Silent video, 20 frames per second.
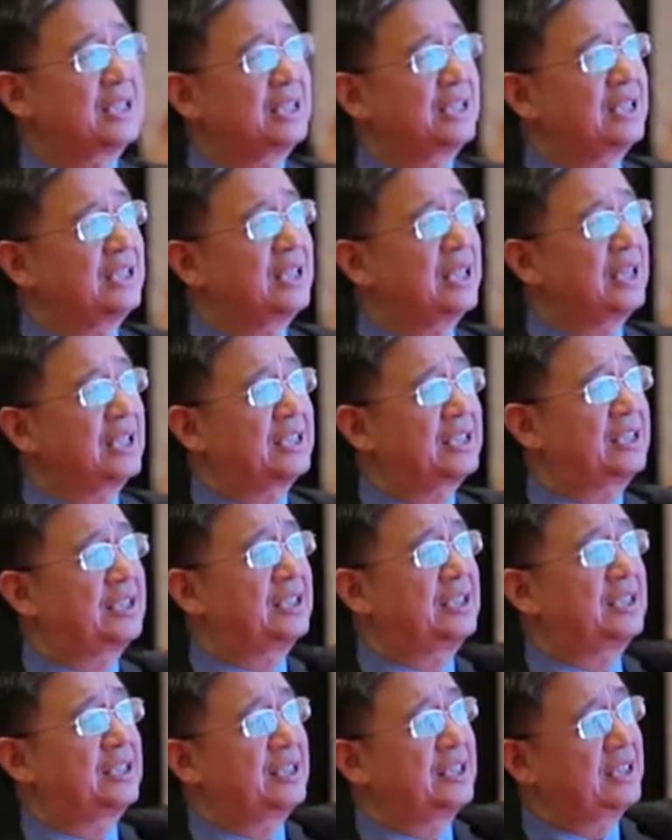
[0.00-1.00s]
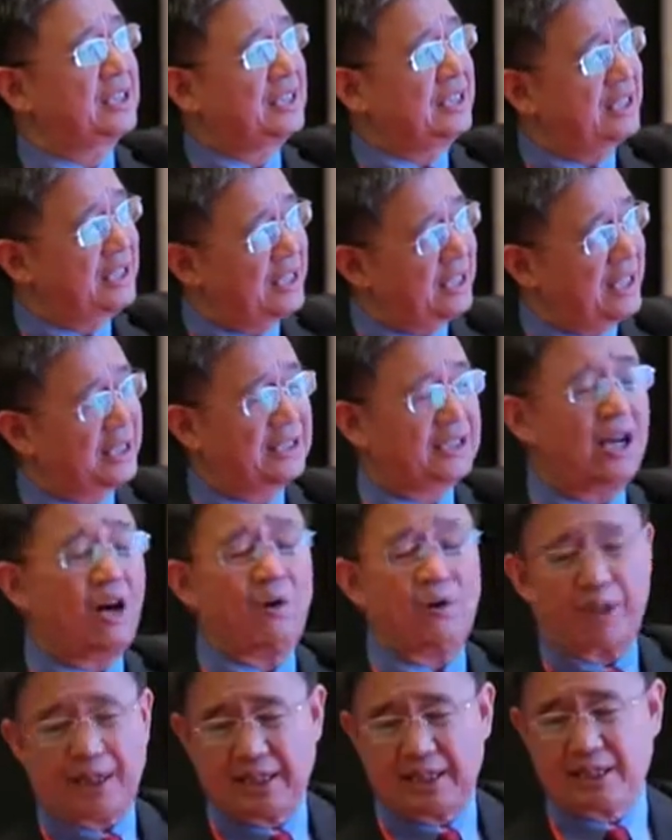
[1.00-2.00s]
including the whole world, is also
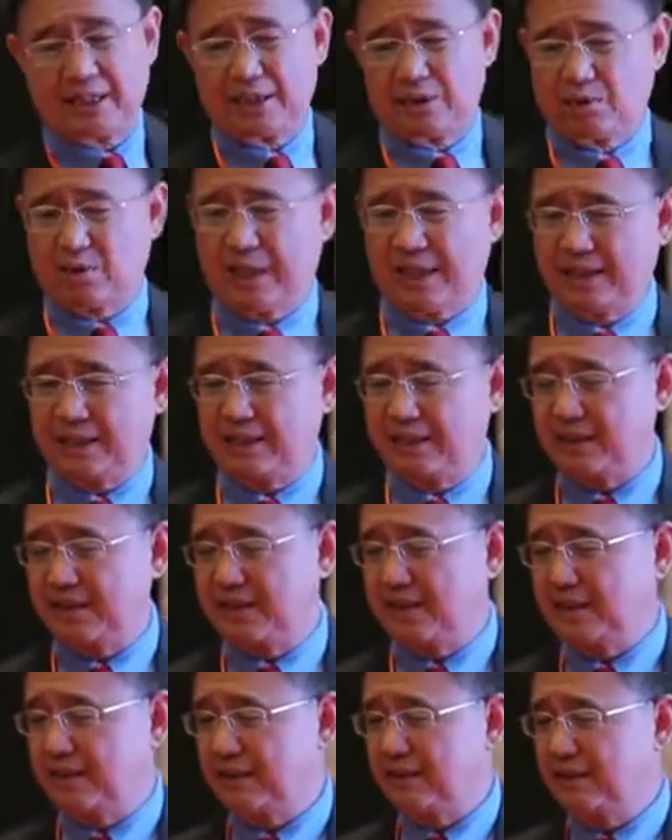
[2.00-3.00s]
developing rapidly.